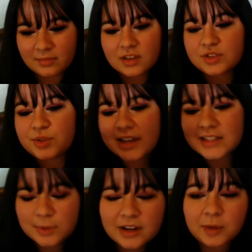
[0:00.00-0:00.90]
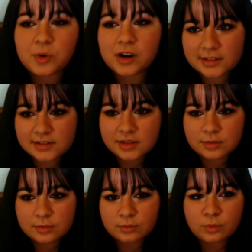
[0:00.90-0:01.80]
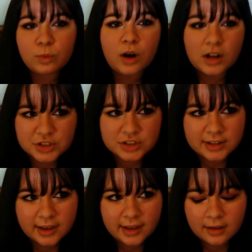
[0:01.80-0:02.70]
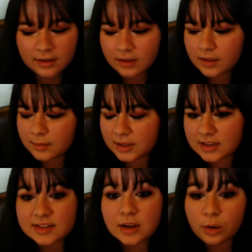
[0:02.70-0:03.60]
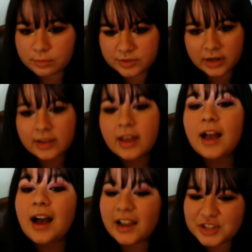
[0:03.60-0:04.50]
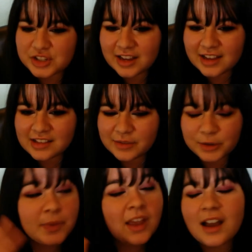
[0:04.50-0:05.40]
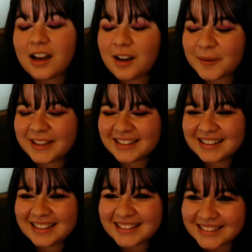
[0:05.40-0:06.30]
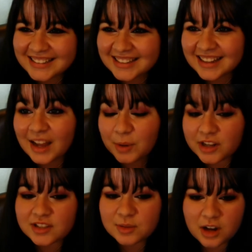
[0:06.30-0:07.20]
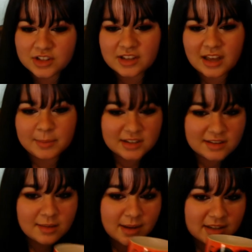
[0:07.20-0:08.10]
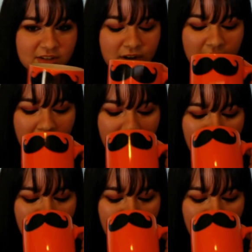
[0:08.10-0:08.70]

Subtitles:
So that's what I wanted to watch today. Because, oh, sorry. Hi, Shania Lover. I wanted to watch that because of the message I got.